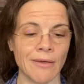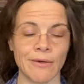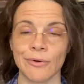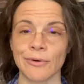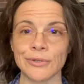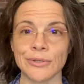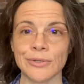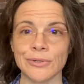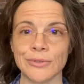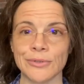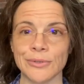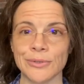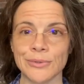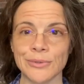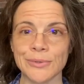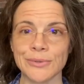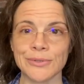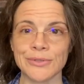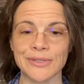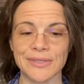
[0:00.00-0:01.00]
or you, you
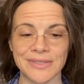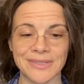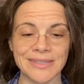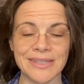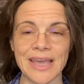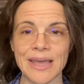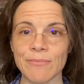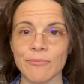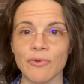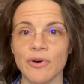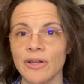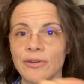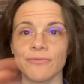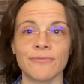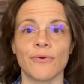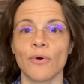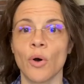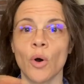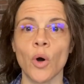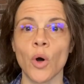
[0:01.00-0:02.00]
use the same one
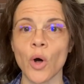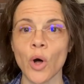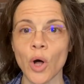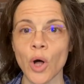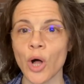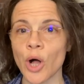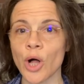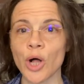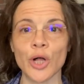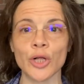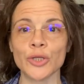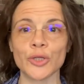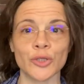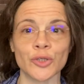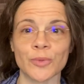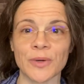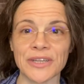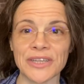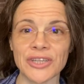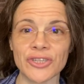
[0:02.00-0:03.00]
for all your
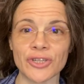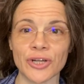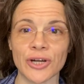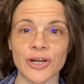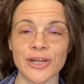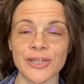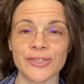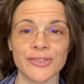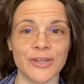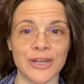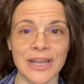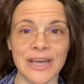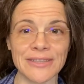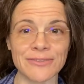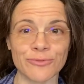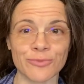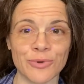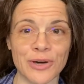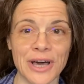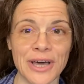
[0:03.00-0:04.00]
twenty jars, the
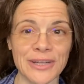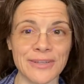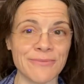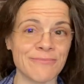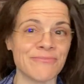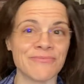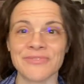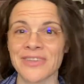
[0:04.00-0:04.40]
last one,